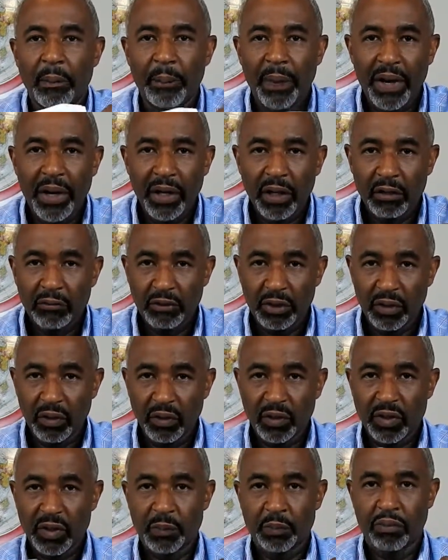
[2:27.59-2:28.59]
Bear
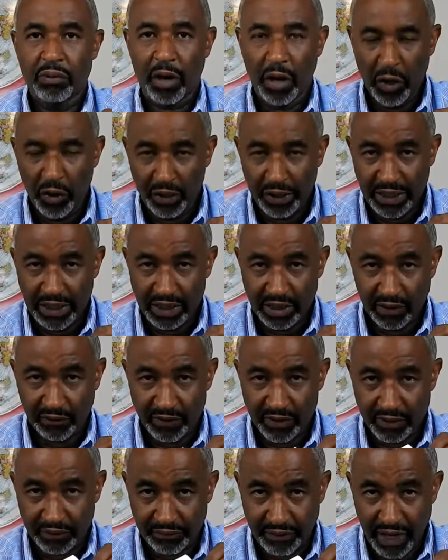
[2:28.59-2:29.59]
Grylls Priorities
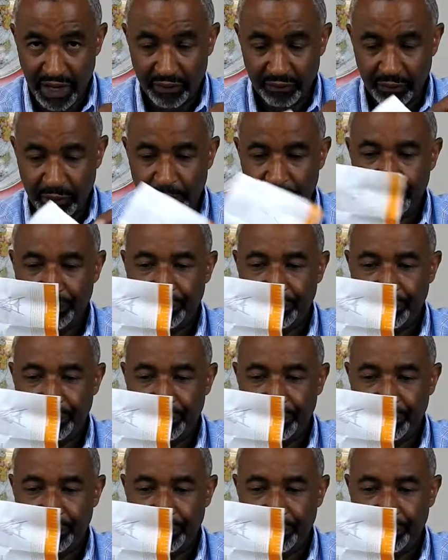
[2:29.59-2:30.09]
of Survival.